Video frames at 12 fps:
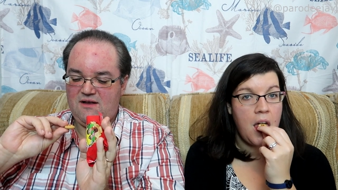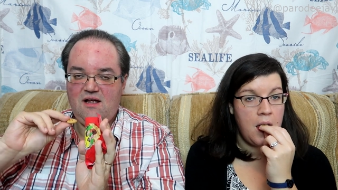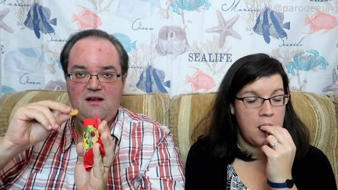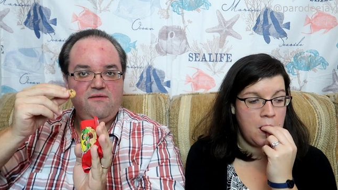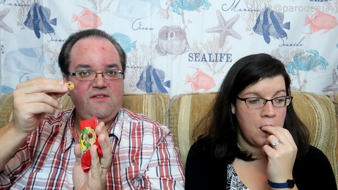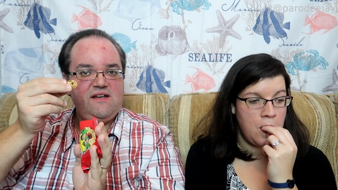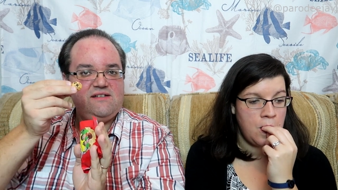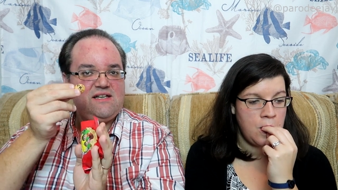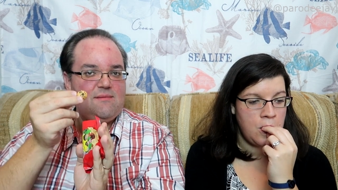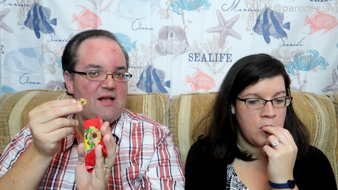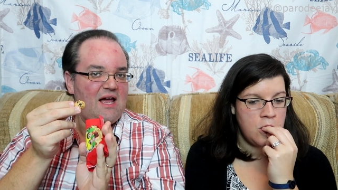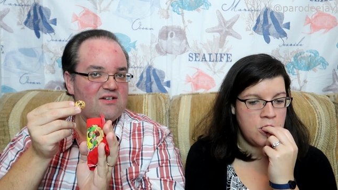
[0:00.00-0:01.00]
Speaker 1: None of
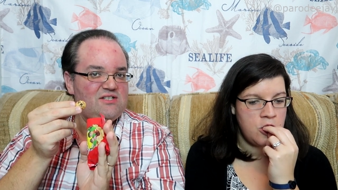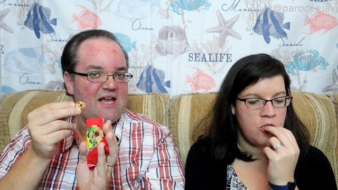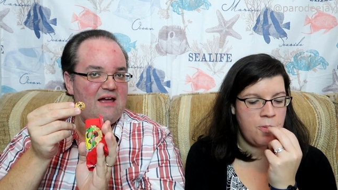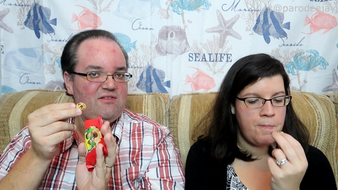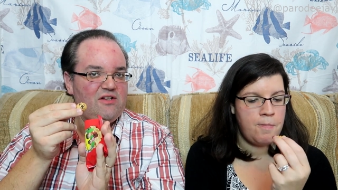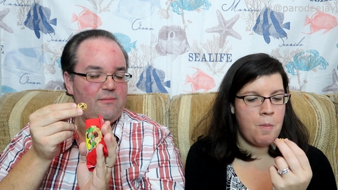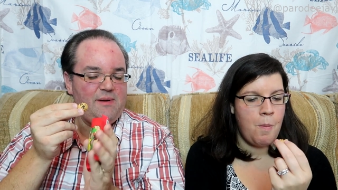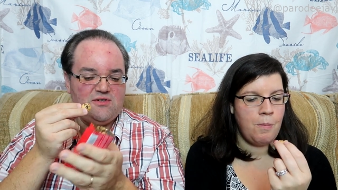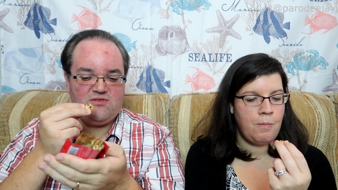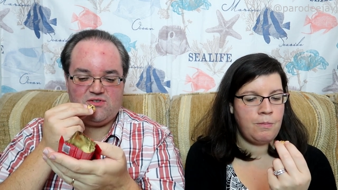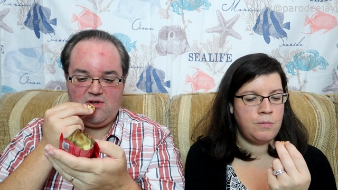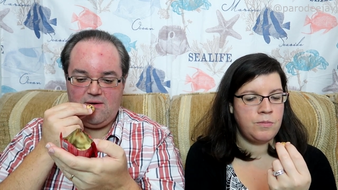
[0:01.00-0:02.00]
these seem to actually have little
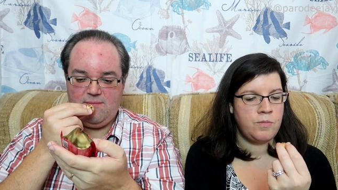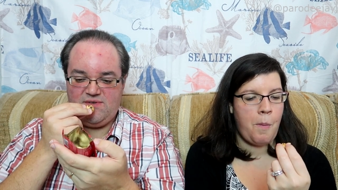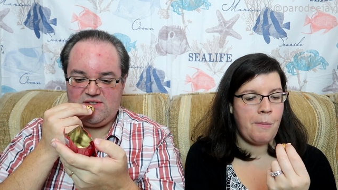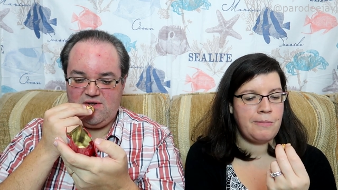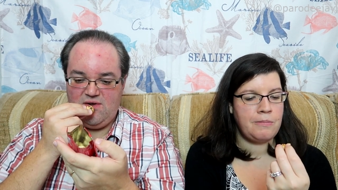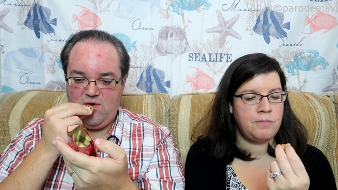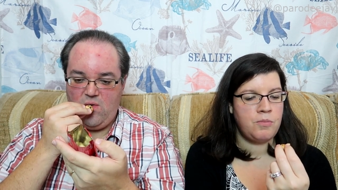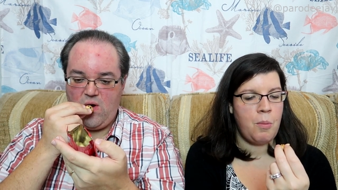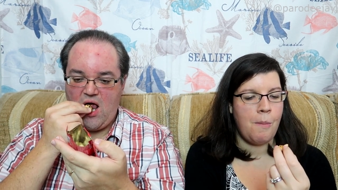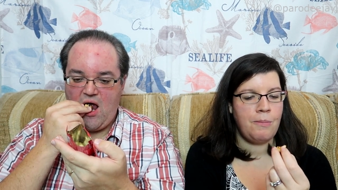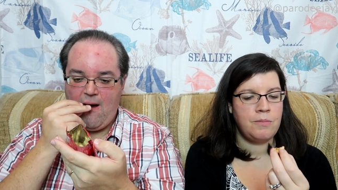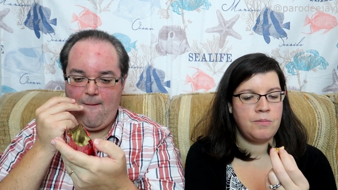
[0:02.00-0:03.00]
pictures on them,
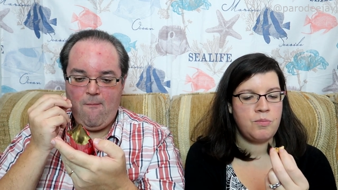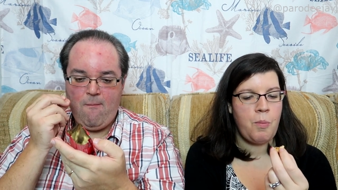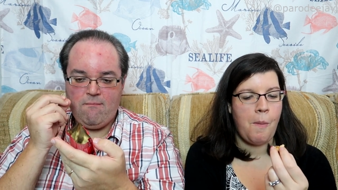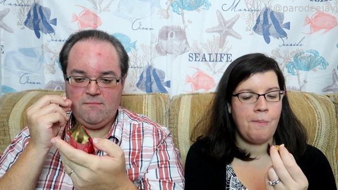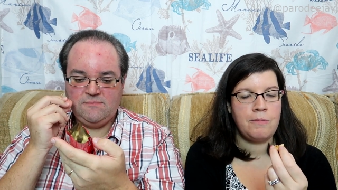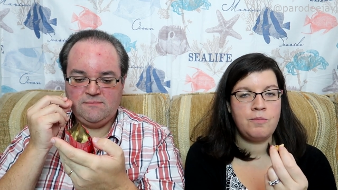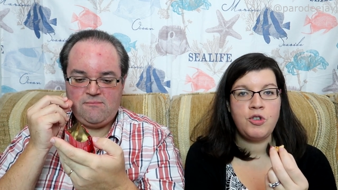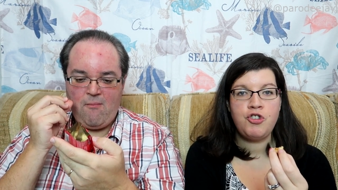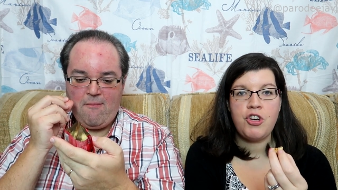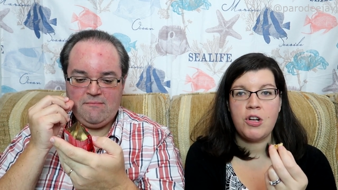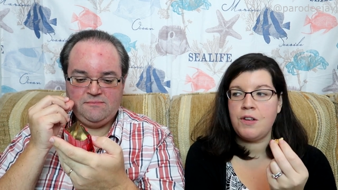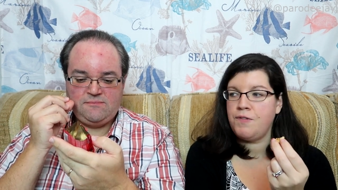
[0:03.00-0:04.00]
so.
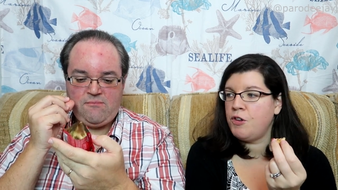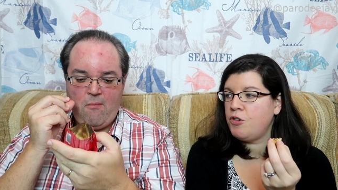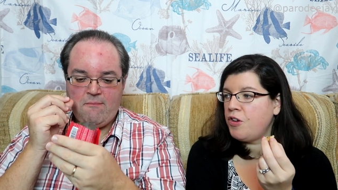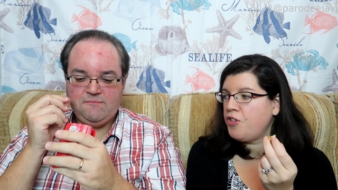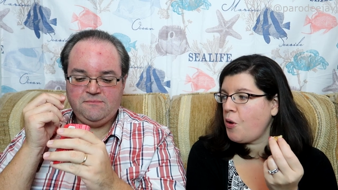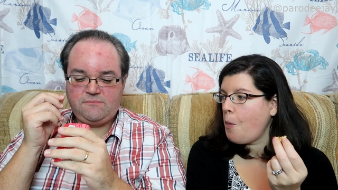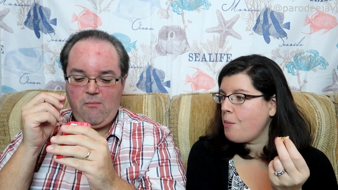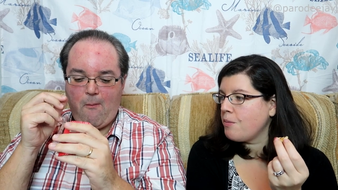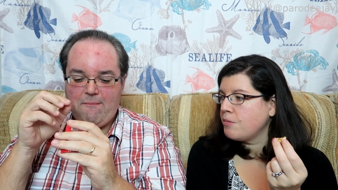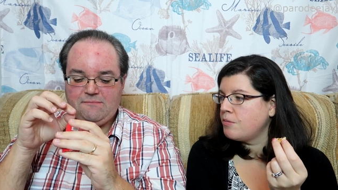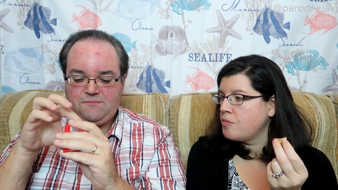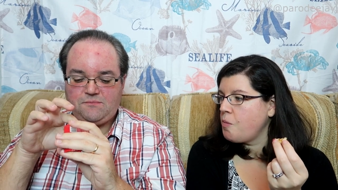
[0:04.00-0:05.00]
They're chocolate filled also.
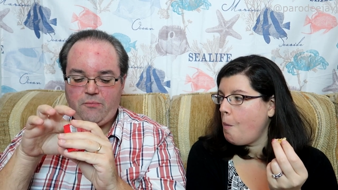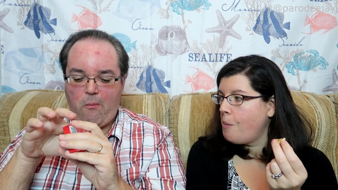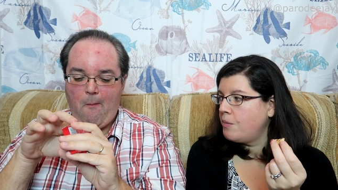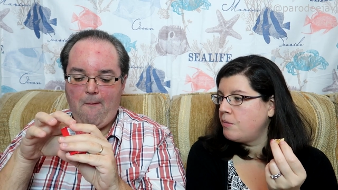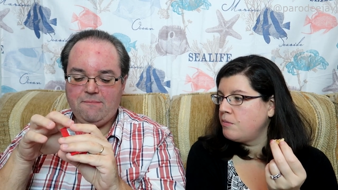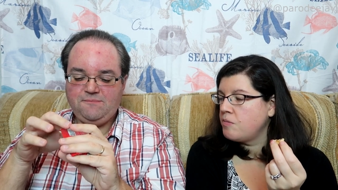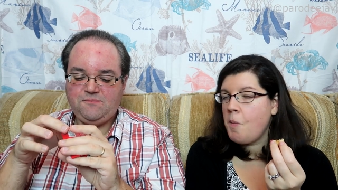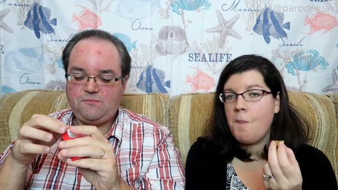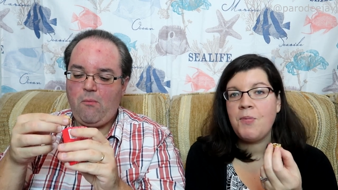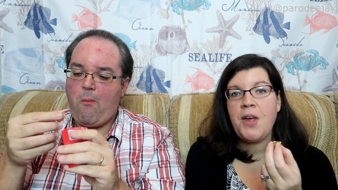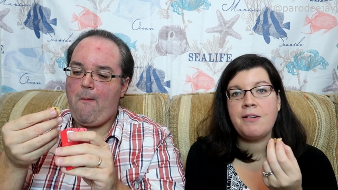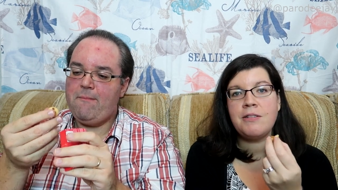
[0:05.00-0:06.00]

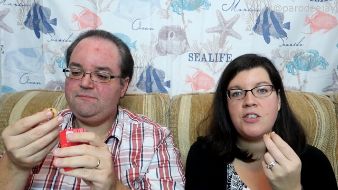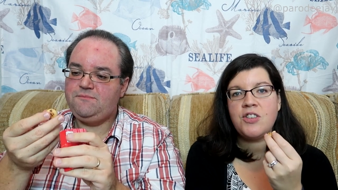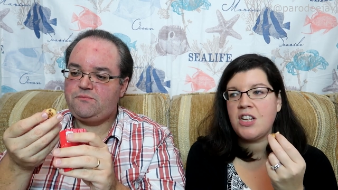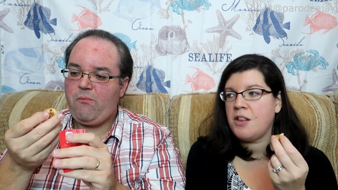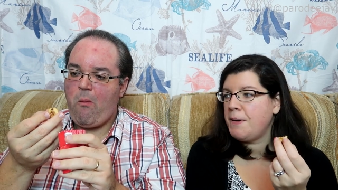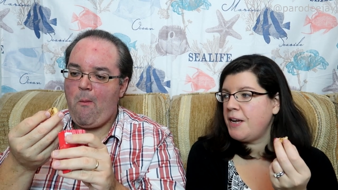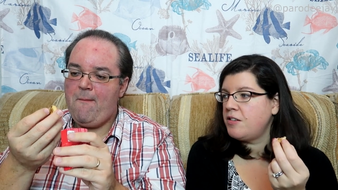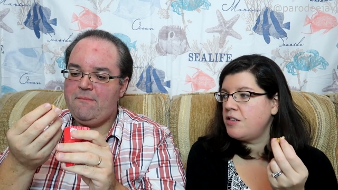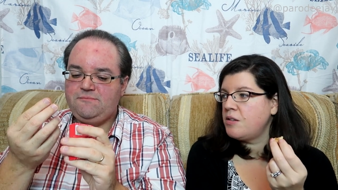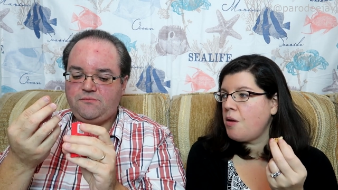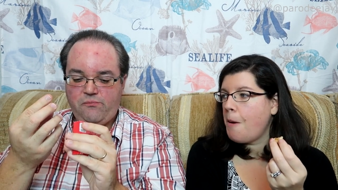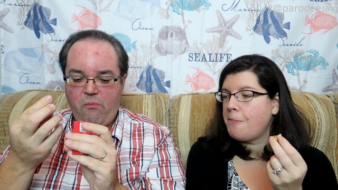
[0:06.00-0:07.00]
Speaker 2: Yeah, it's like the
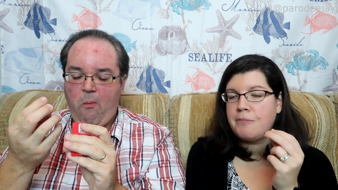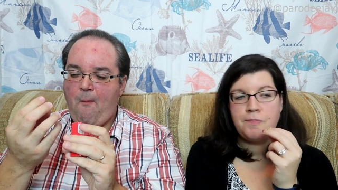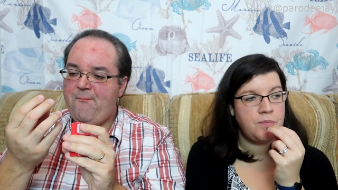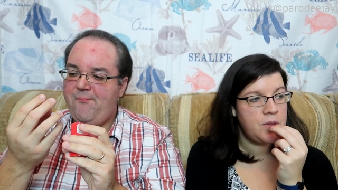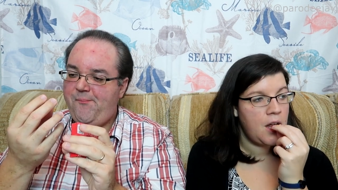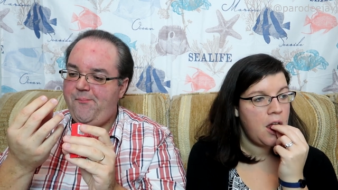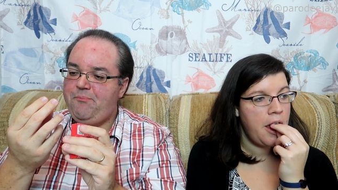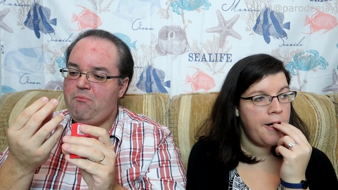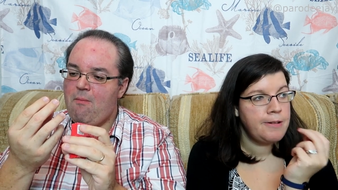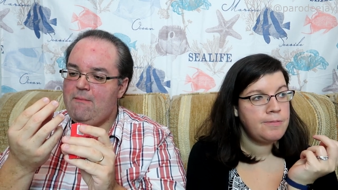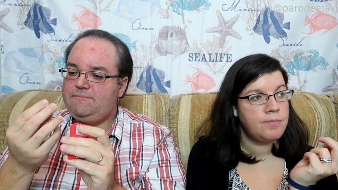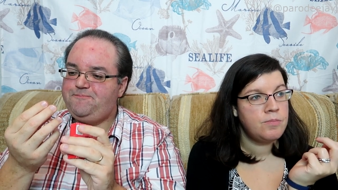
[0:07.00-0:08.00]
pandas. Mm-hmm.
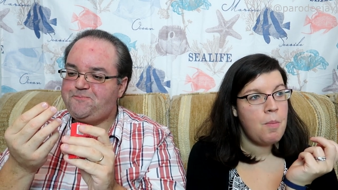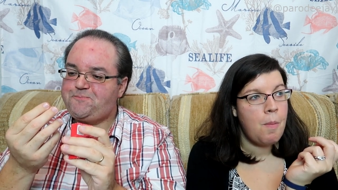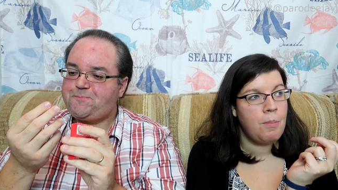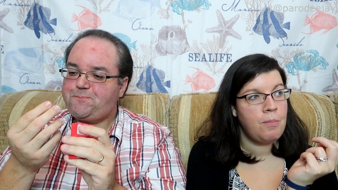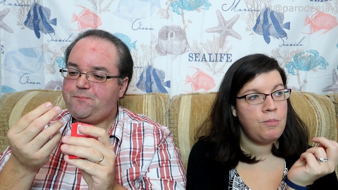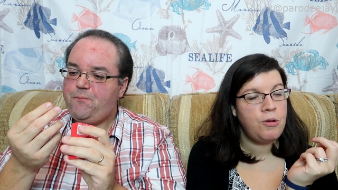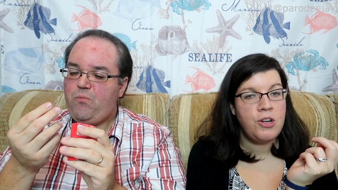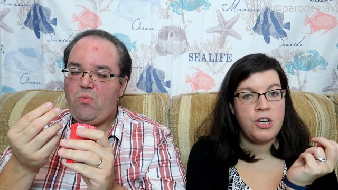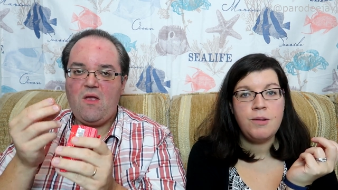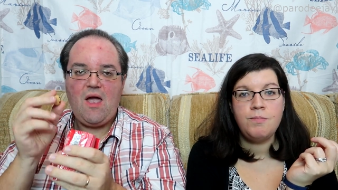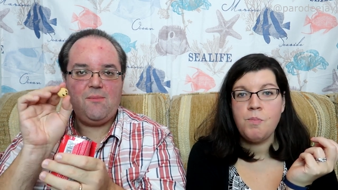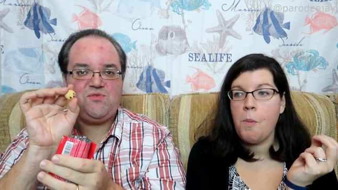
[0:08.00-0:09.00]
Pretty
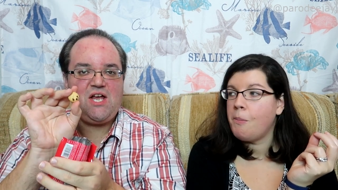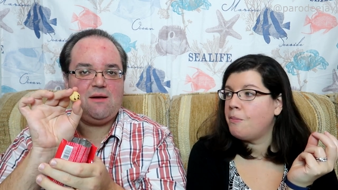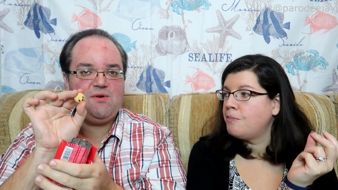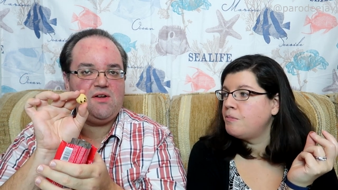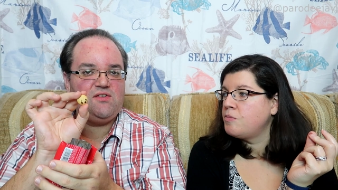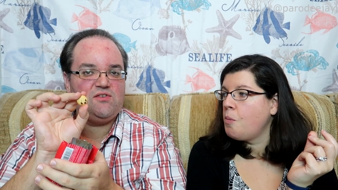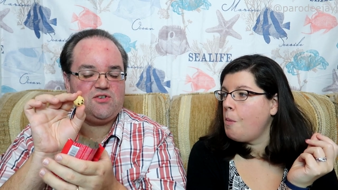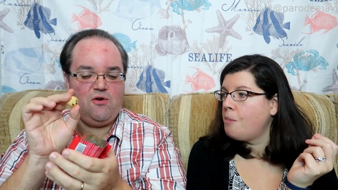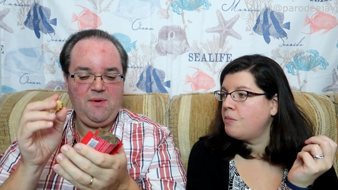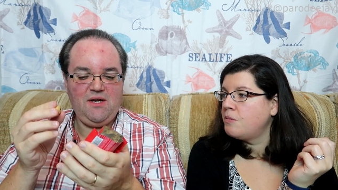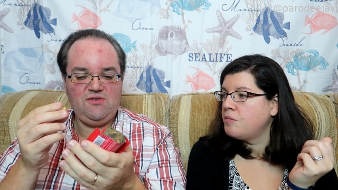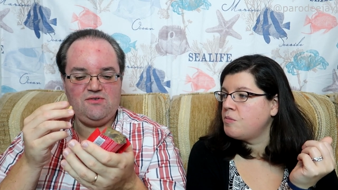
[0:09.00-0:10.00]
good.
Speaker 1: I'm sad because there's
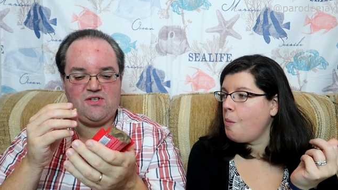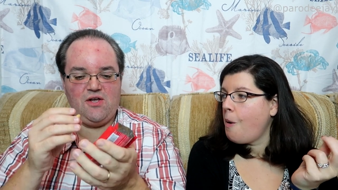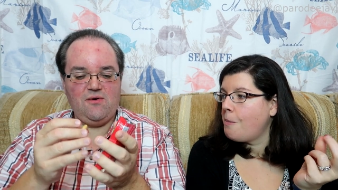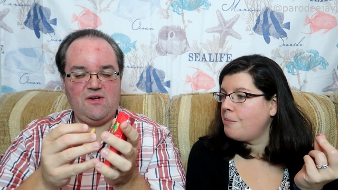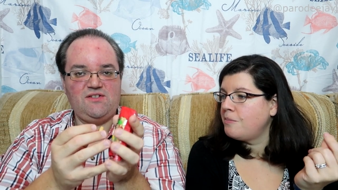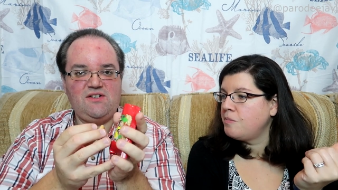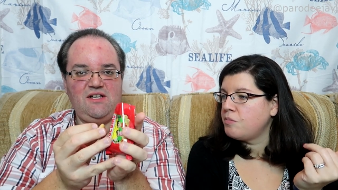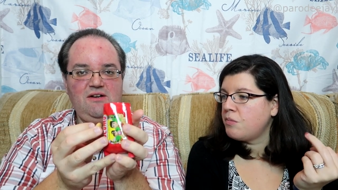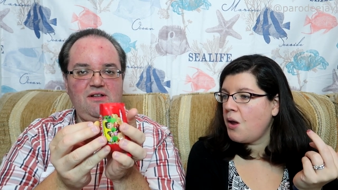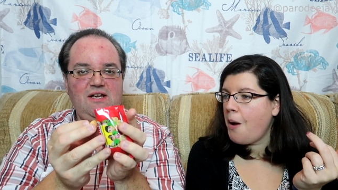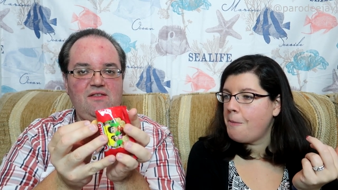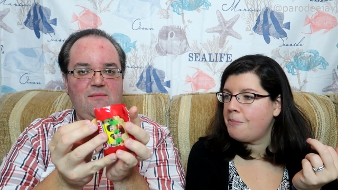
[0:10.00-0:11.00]
no pictures though, because
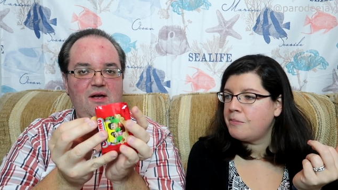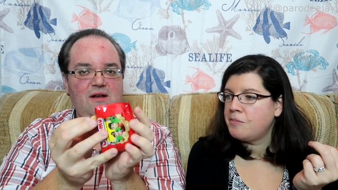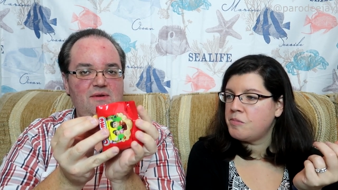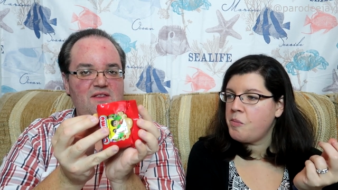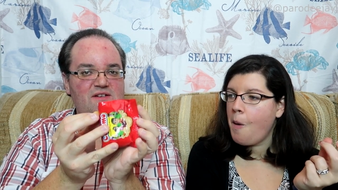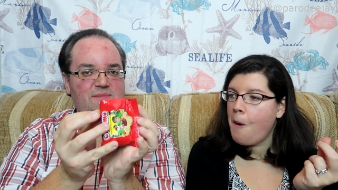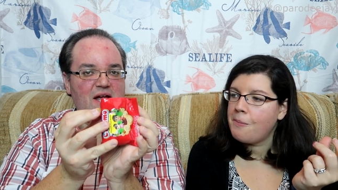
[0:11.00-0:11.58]
clearly the bottom of this